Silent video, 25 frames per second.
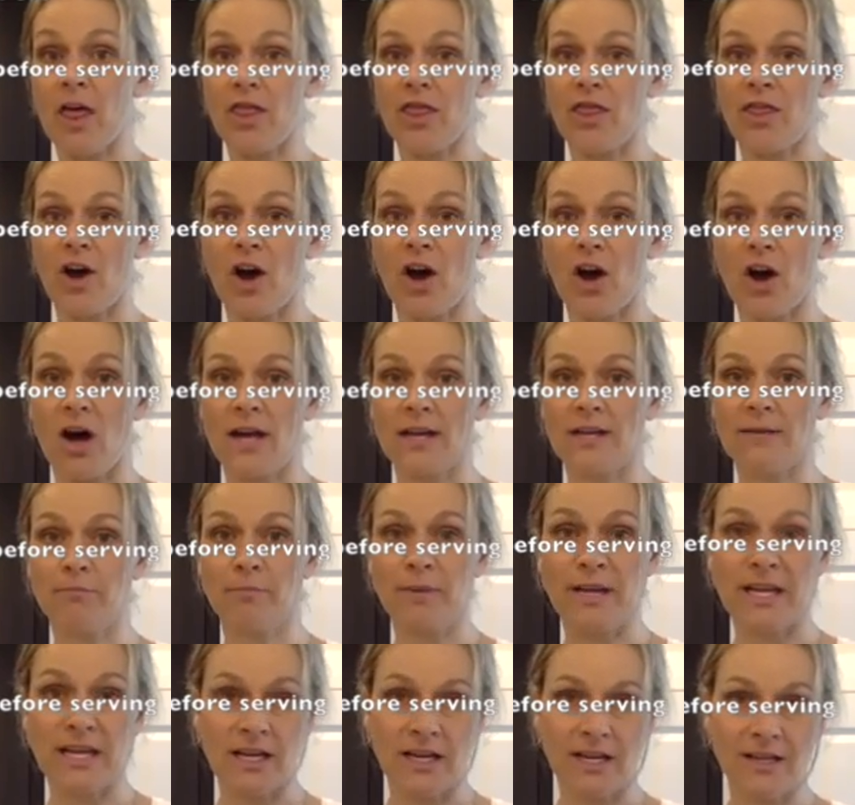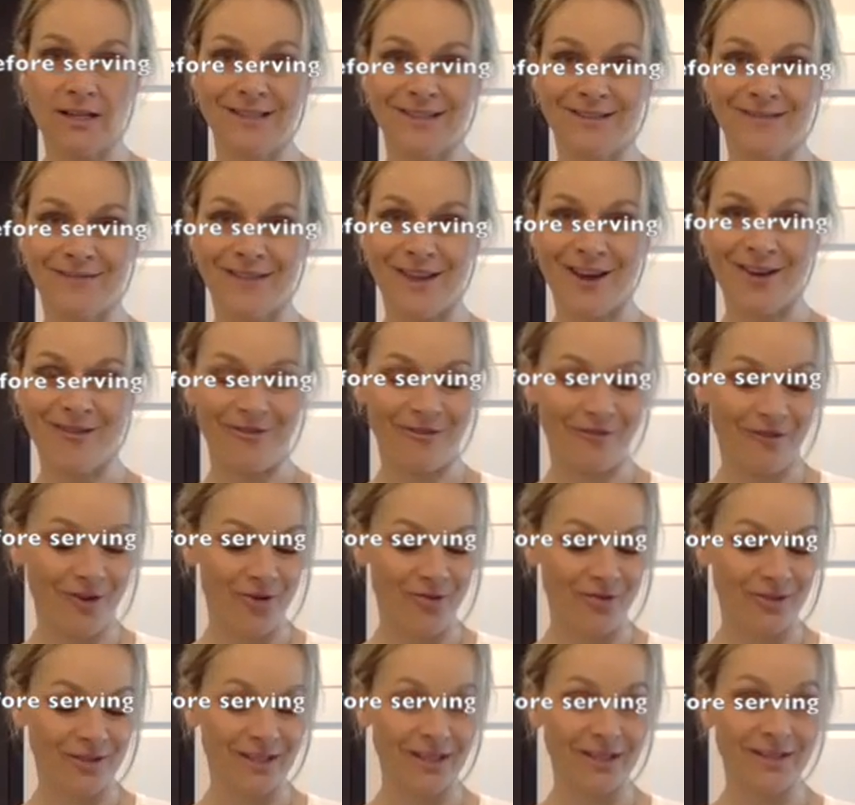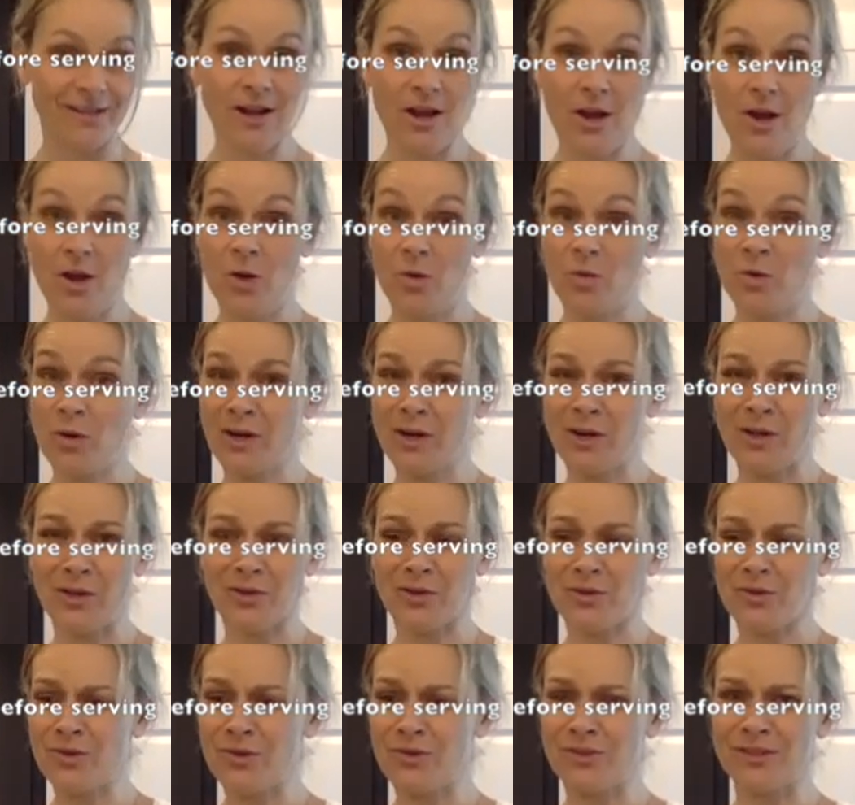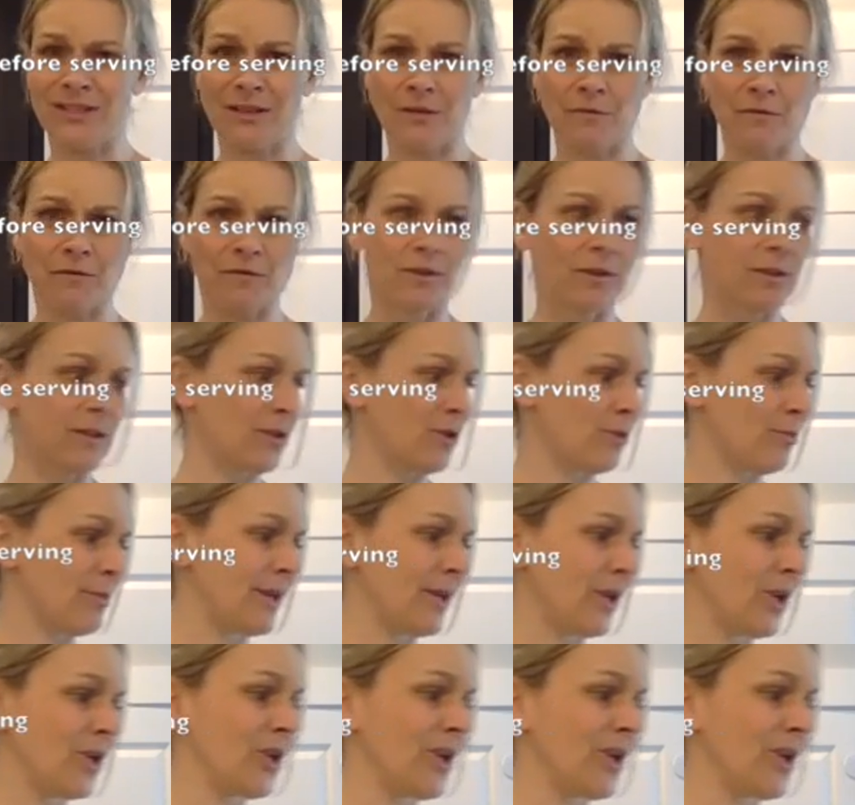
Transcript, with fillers: thawed peas if they are frozen. We're gonna throw those in for a little bit of